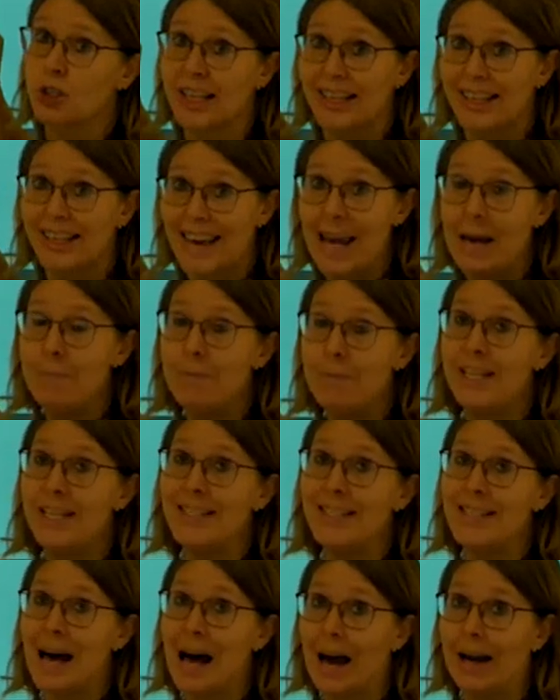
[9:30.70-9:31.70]
on the game
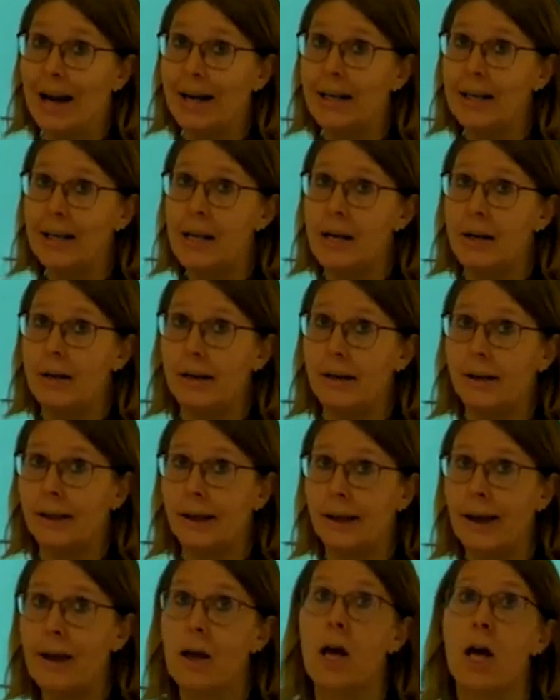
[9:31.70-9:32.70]
design,
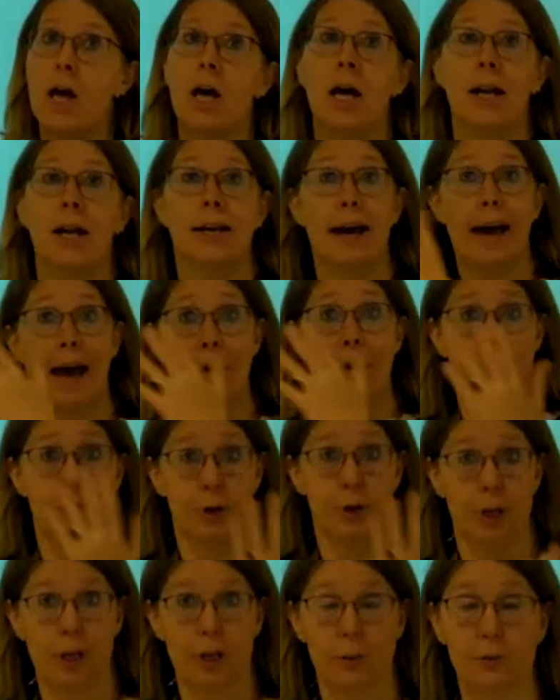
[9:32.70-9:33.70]
yeah, they
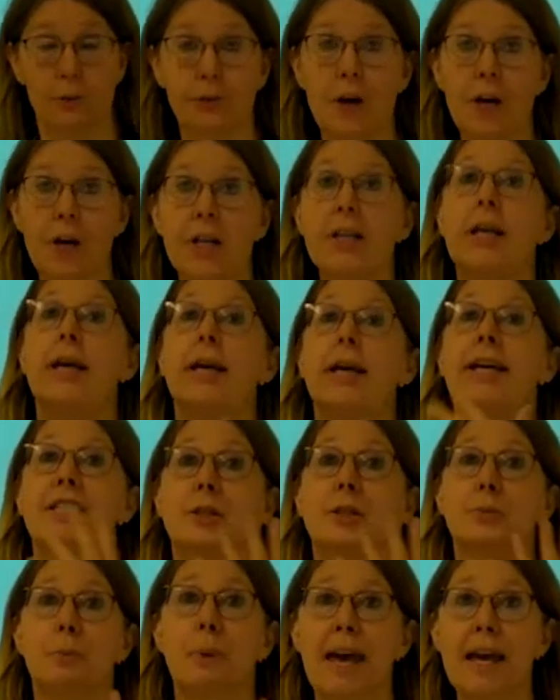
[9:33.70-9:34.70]
have a lot of fun,
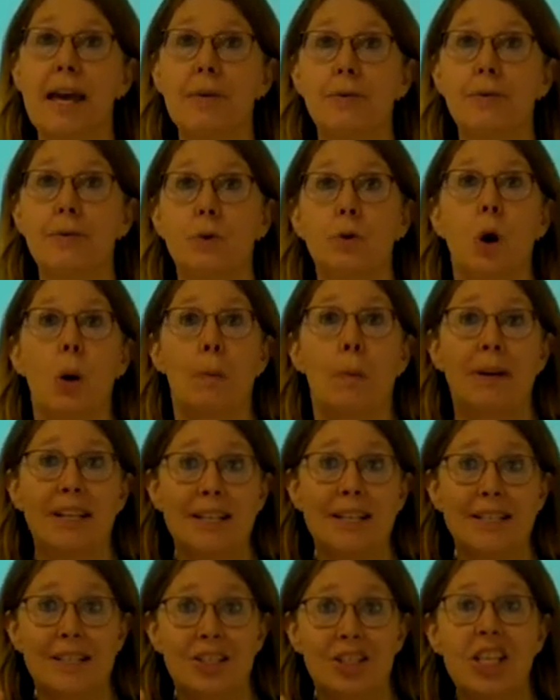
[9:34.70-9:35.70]
it's playful, but
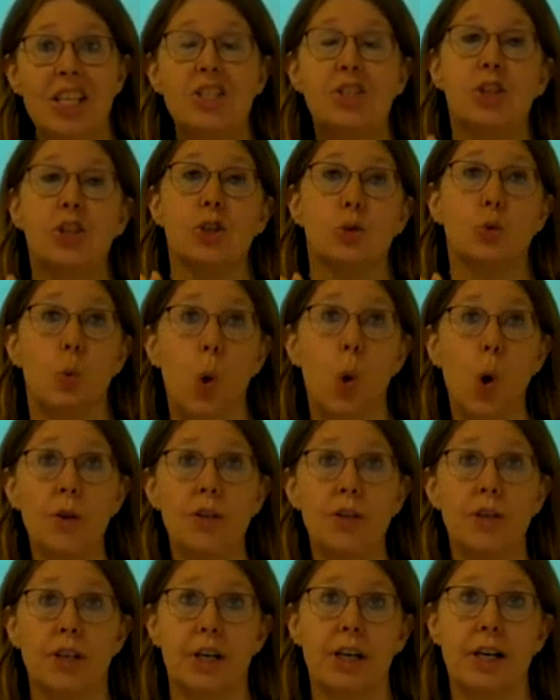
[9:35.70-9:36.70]
then teachers
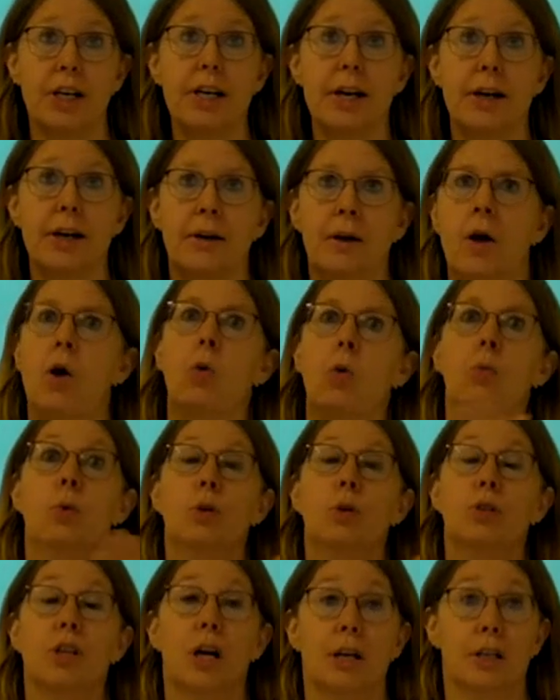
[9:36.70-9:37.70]
wonder
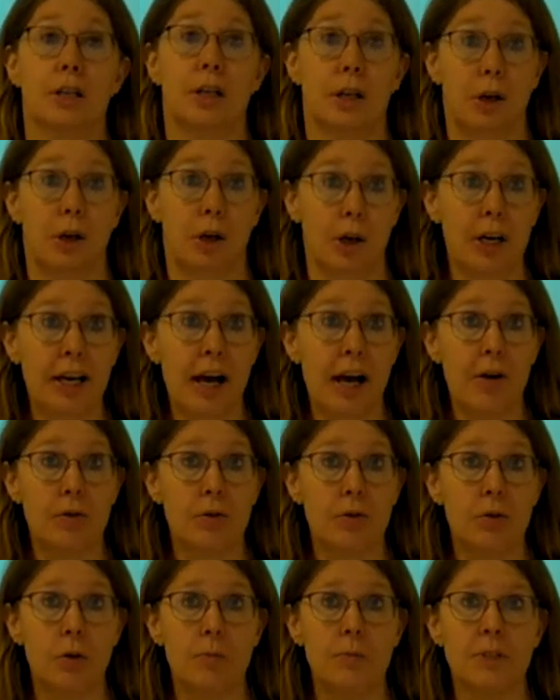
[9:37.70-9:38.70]
what are the learning
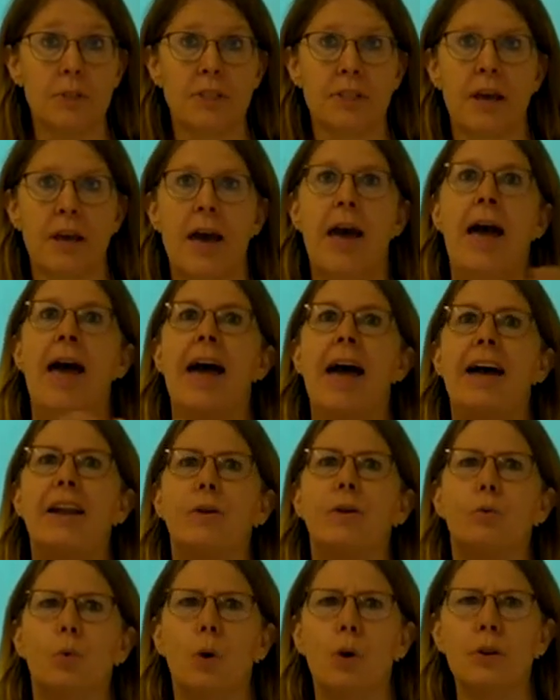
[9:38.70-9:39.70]
outcomes
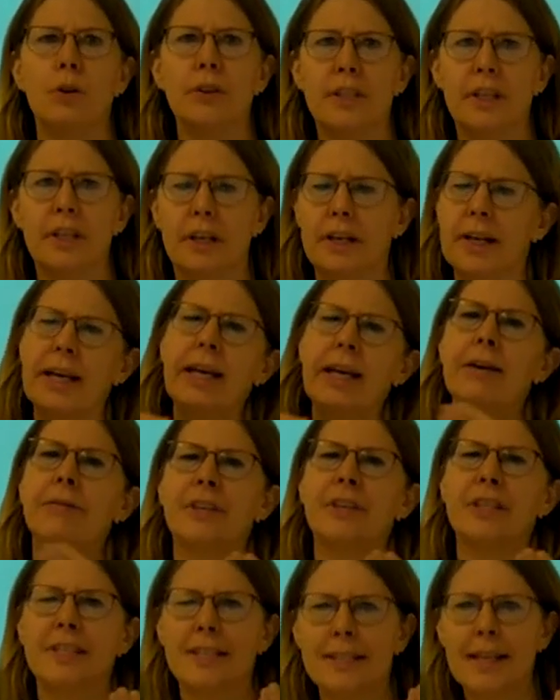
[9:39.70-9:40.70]
and wonder
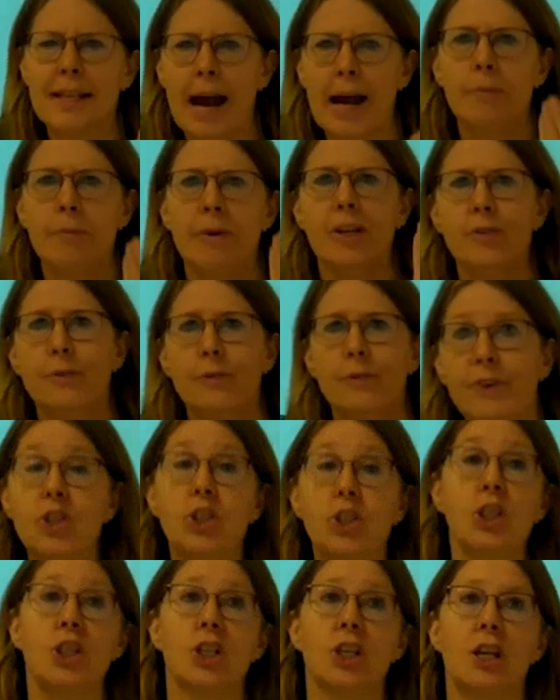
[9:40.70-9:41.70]
if it's time
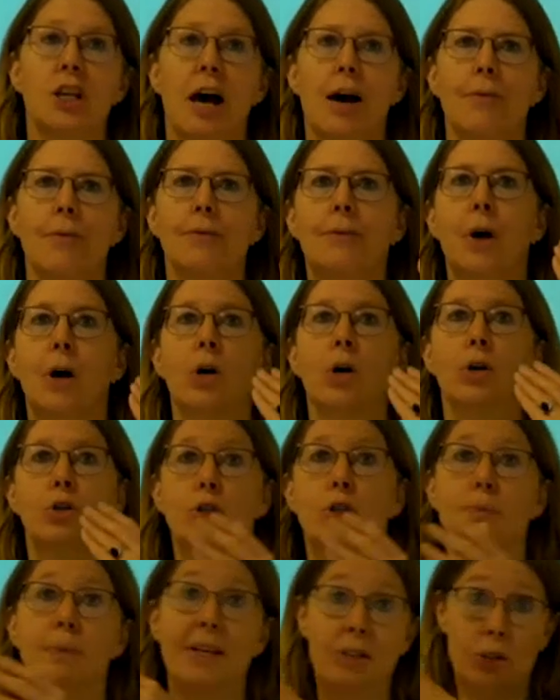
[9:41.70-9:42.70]
efficient enough to
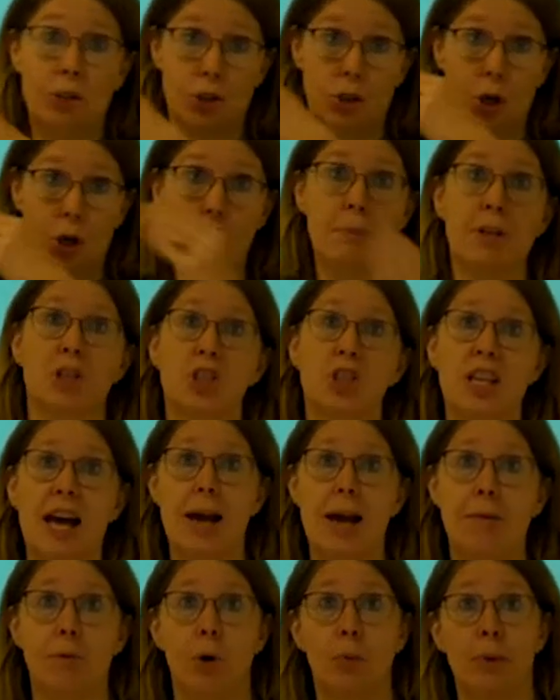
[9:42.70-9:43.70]
spend so much
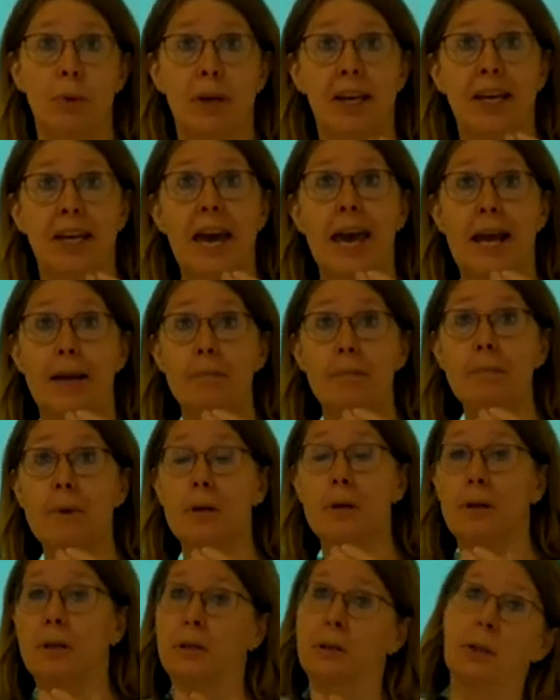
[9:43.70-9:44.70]
time on a
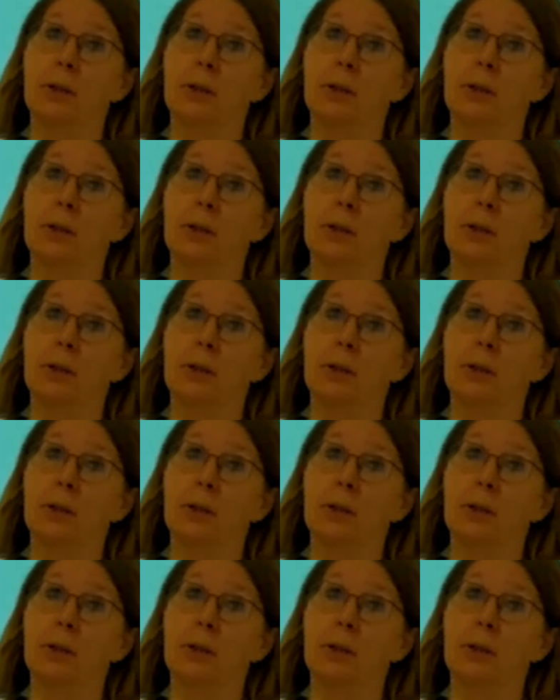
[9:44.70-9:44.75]
game